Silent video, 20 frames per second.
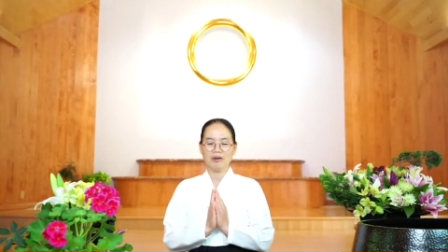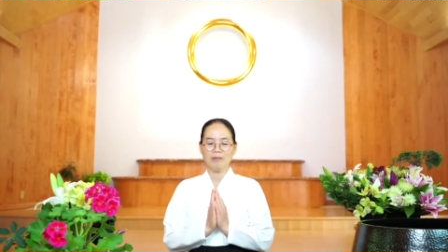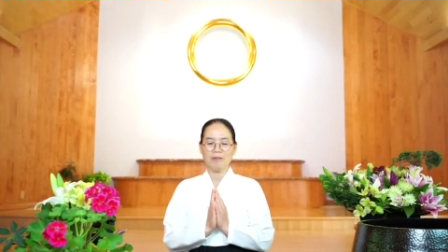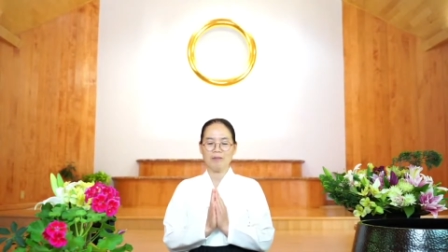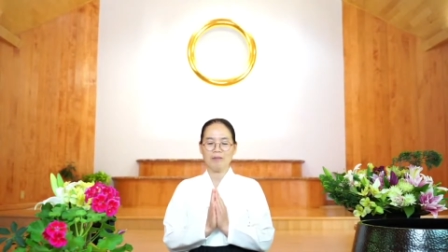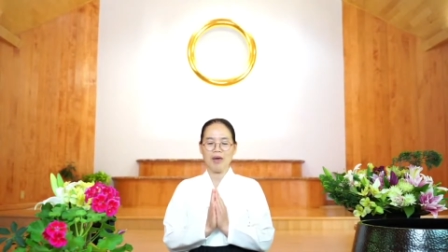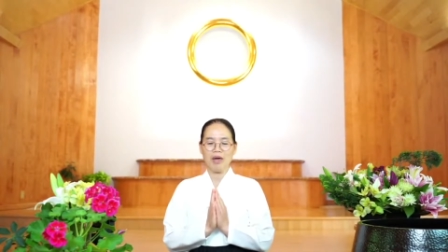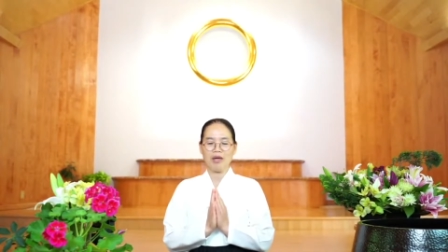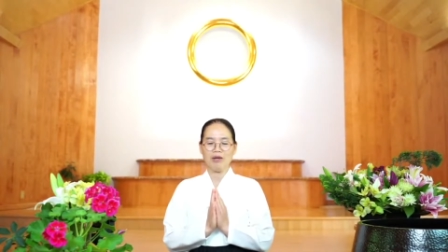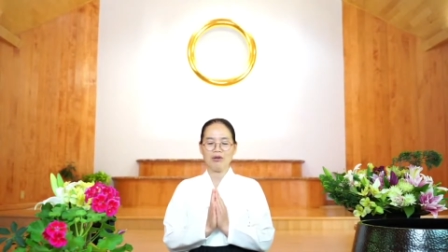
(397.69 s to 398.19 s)

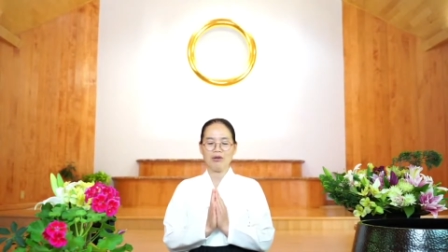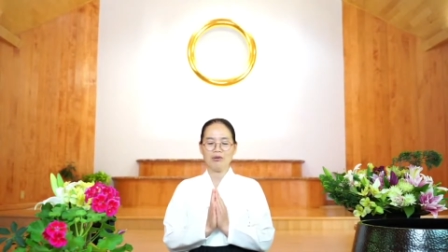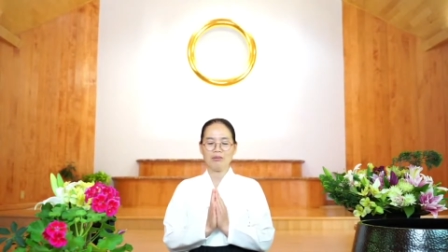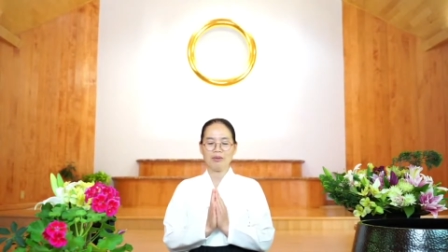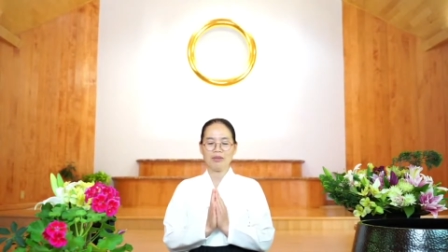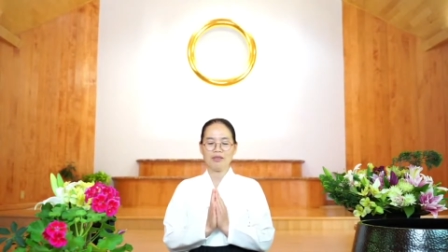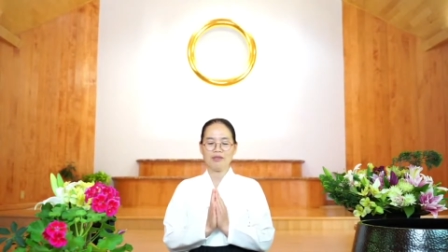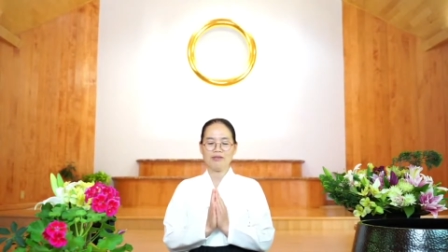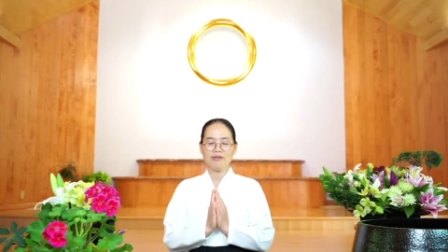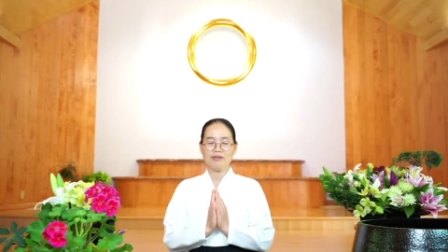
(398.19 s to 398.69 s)
May you
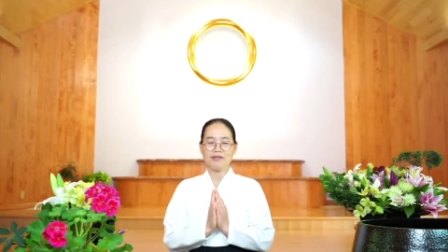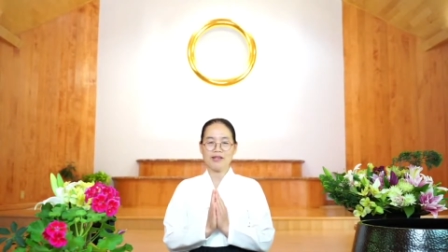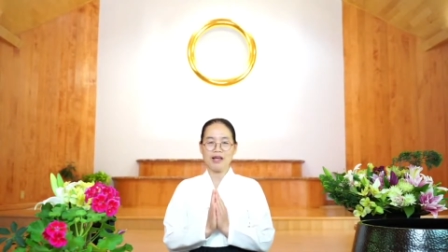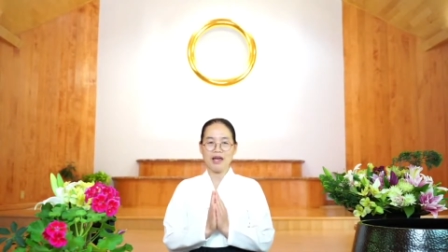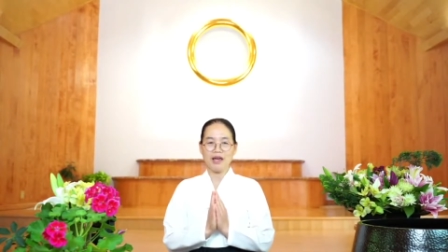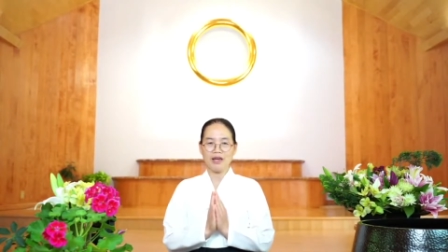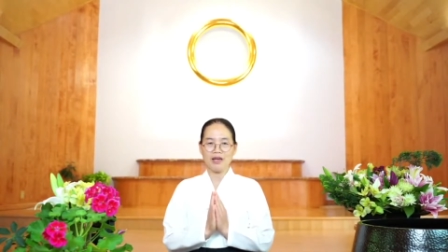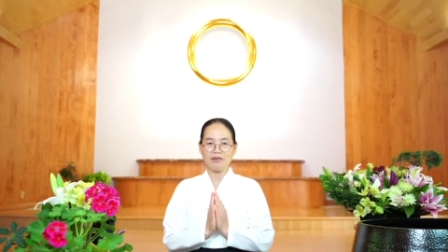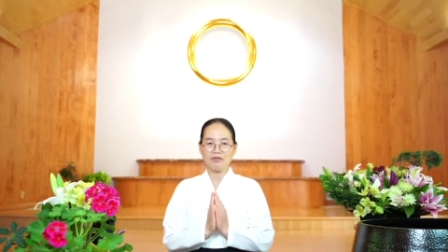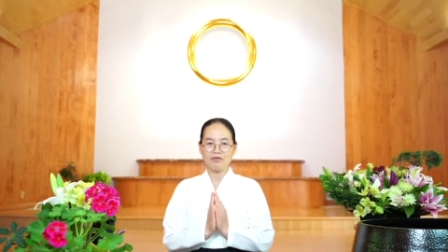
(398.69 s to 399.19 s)
be
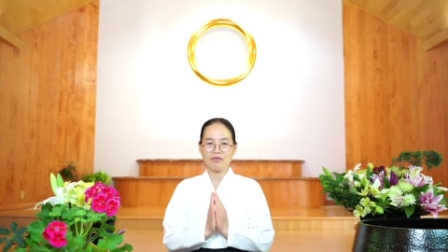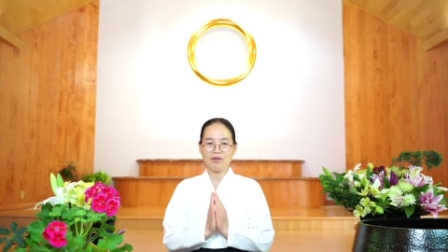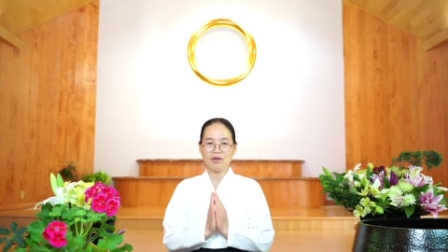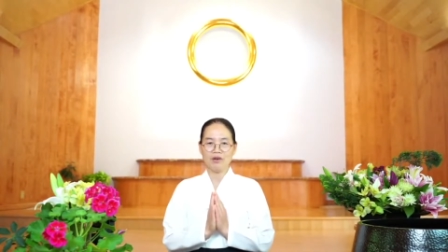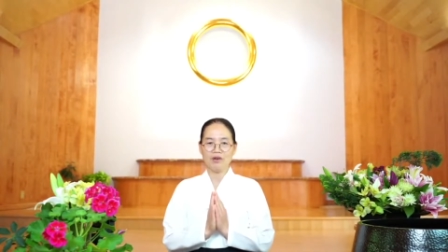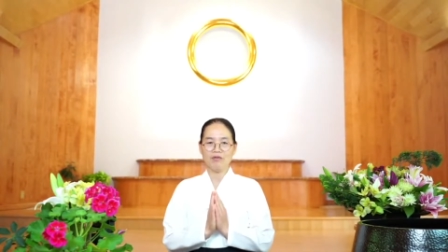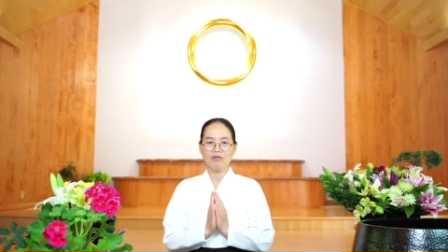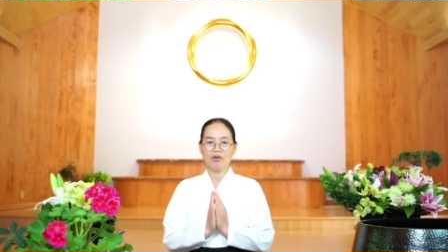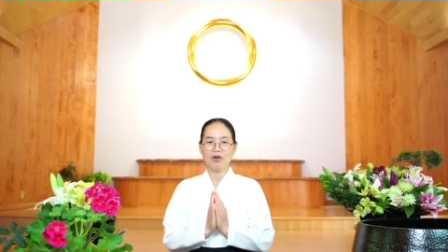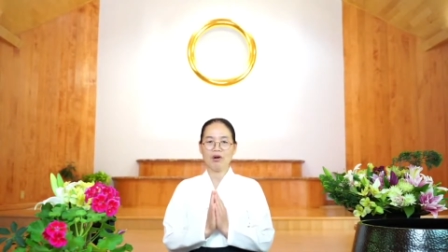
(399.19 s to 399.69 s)
safe
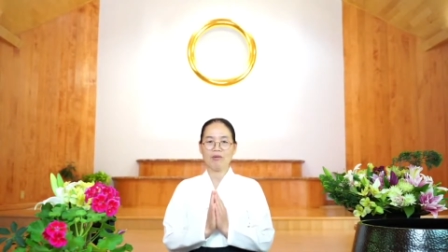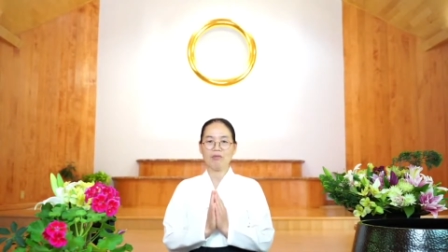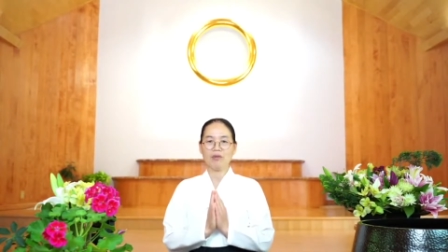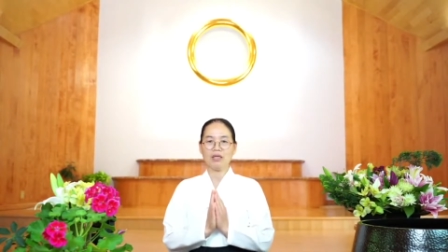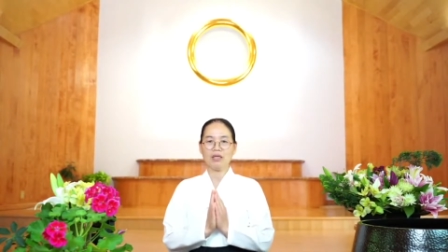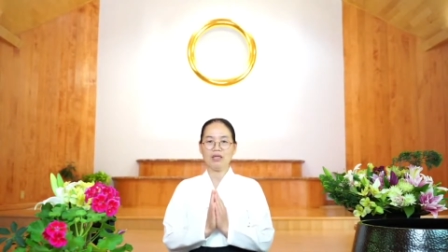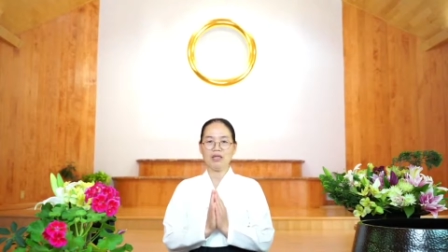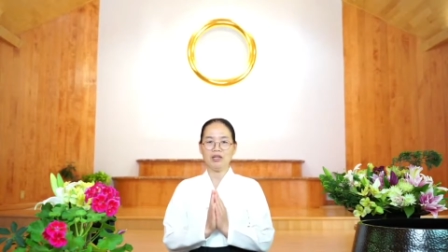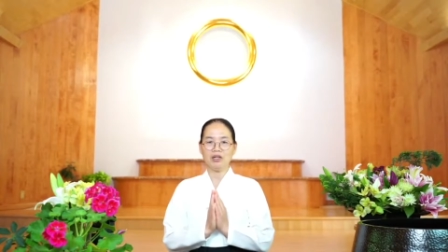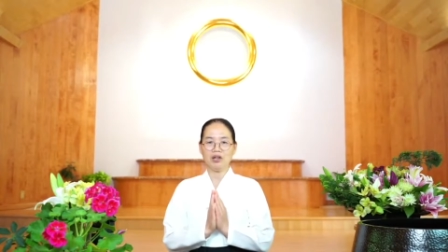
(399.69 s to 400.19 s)
from
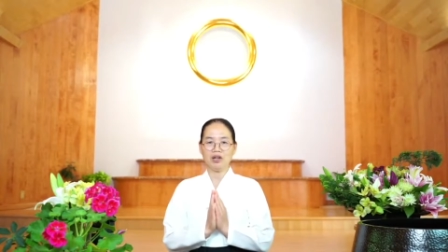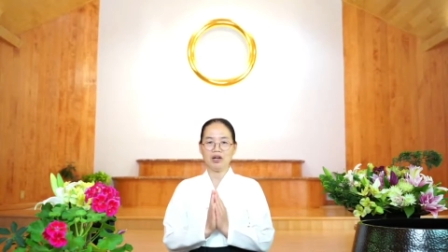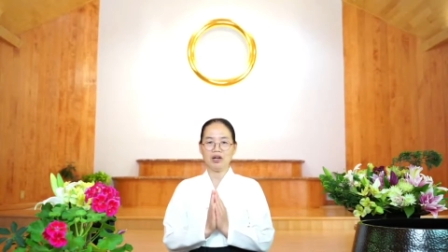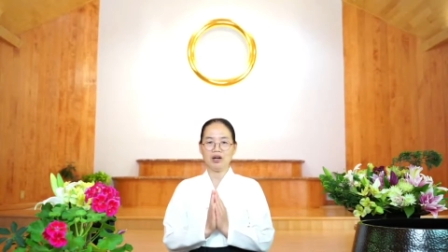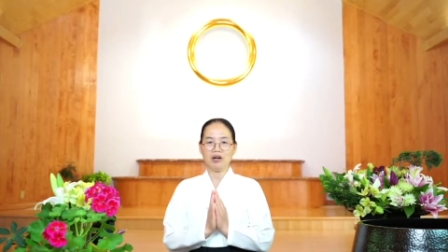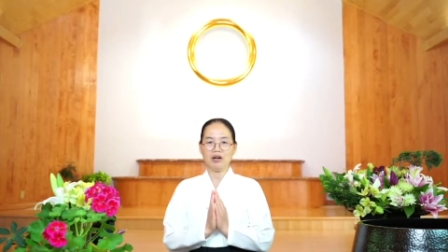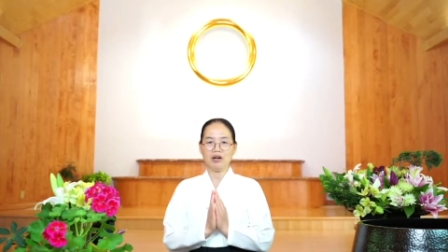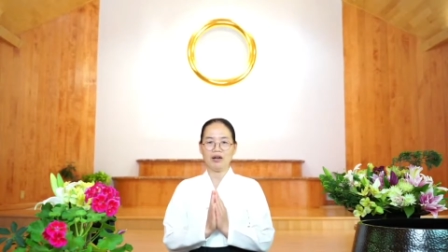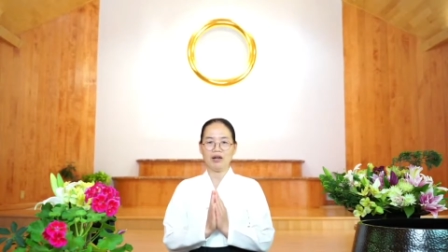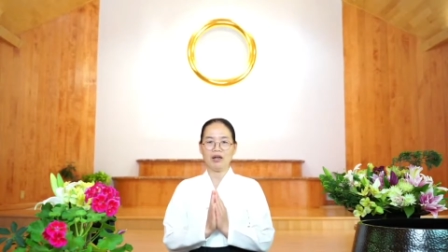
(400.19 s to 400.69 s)

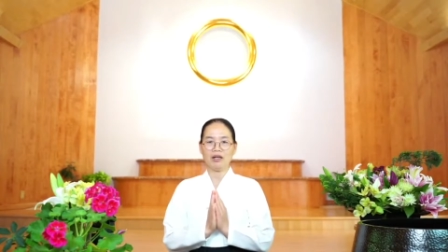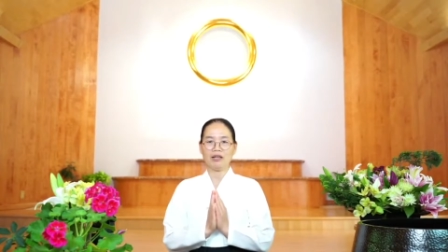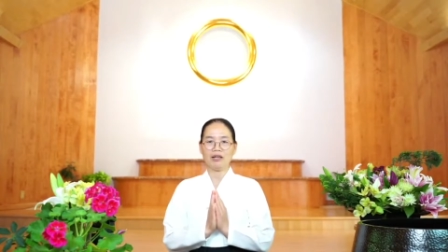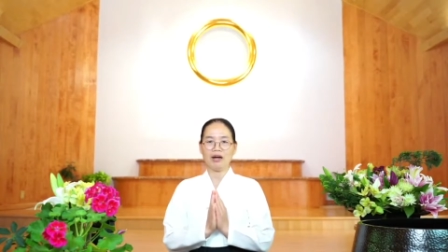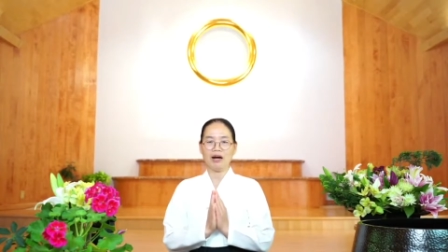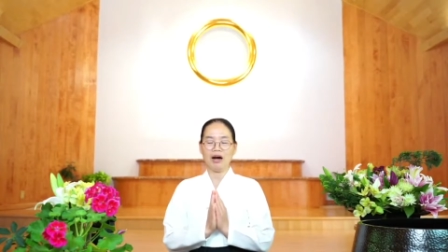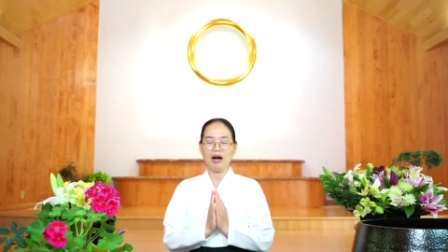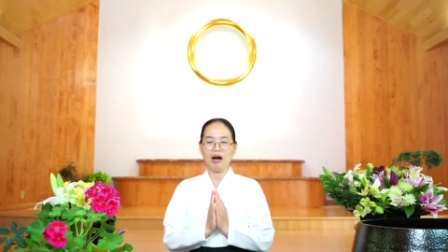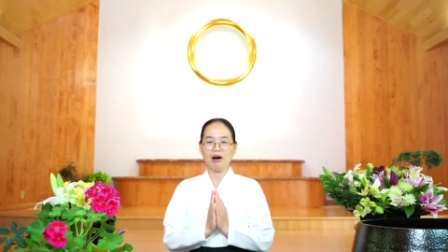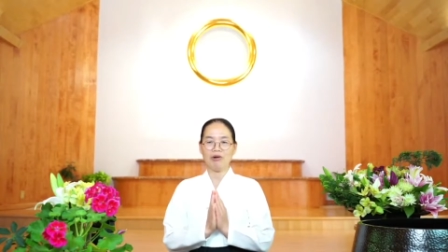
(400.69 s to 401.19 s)
inner and
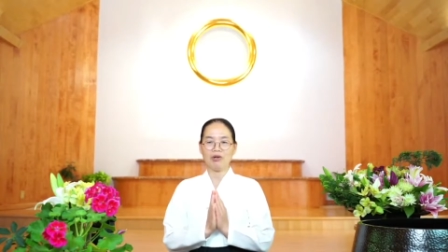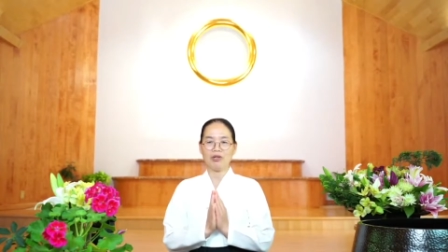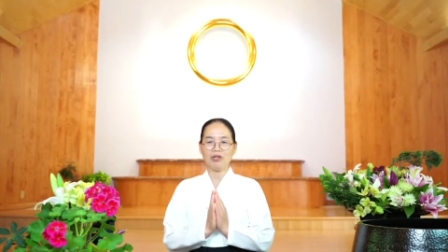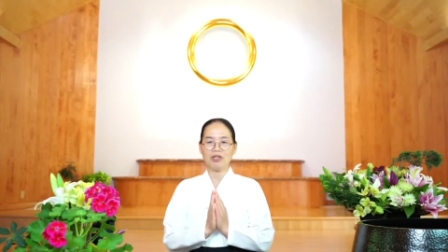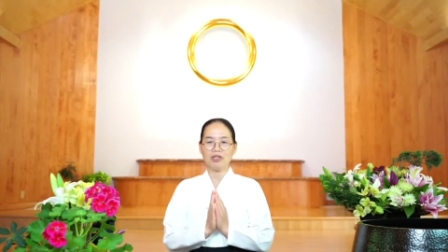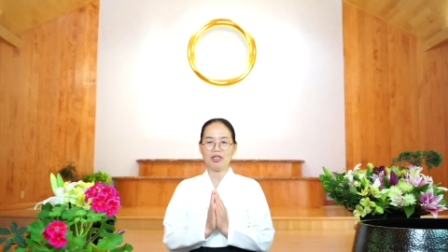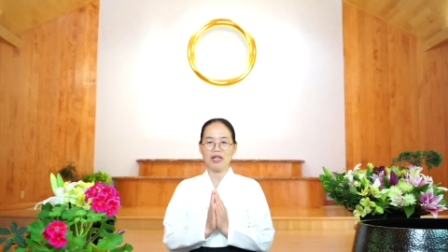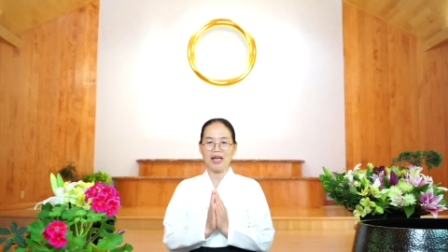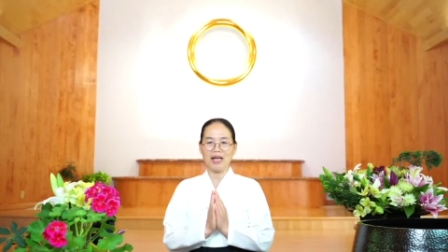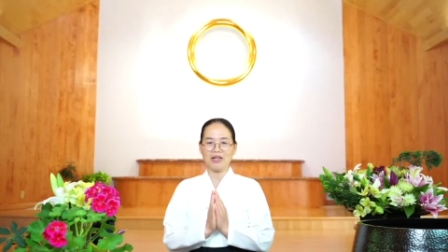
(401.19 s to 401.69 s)
outer
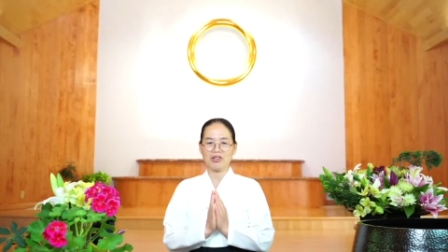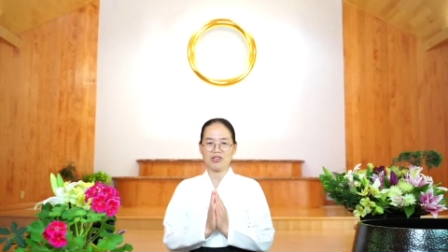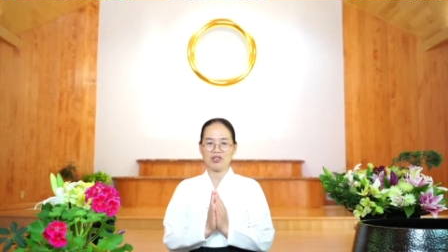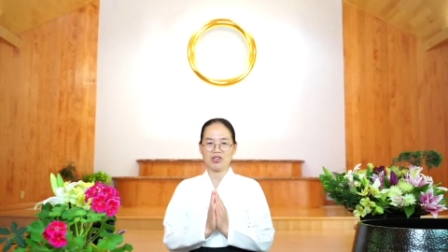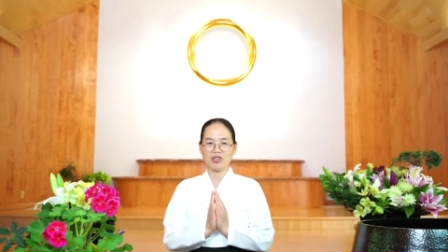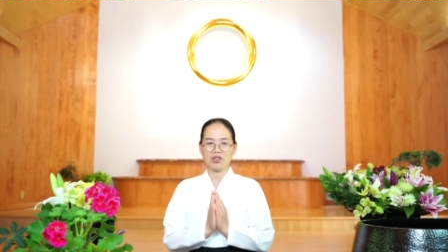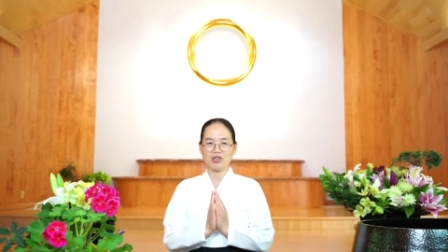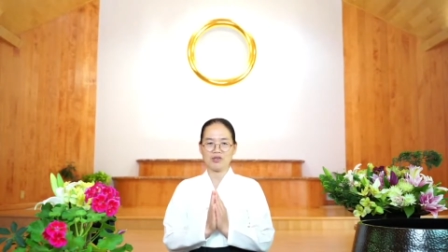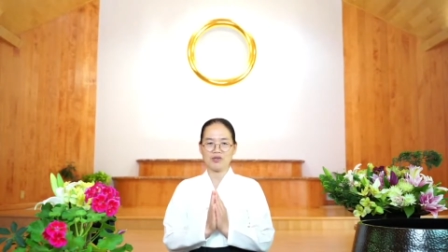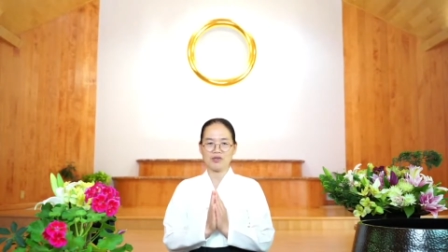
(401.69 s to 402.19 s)

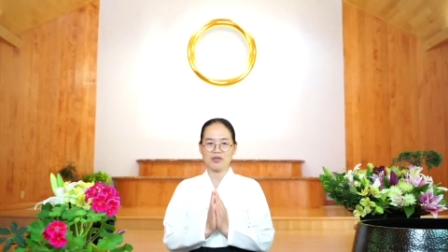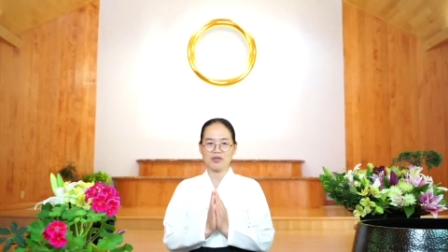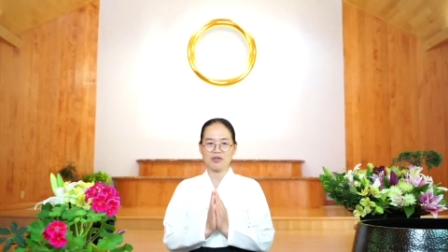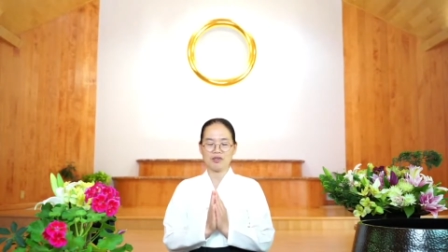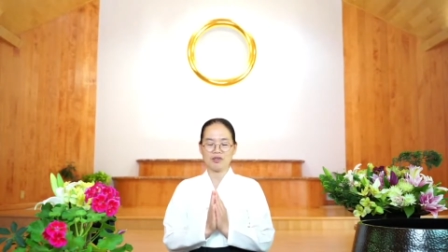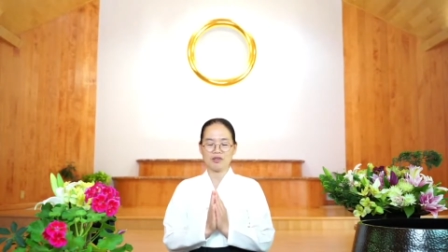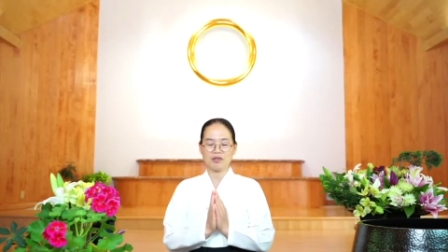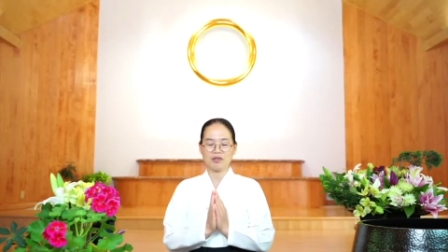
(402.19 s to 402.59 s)
dangers.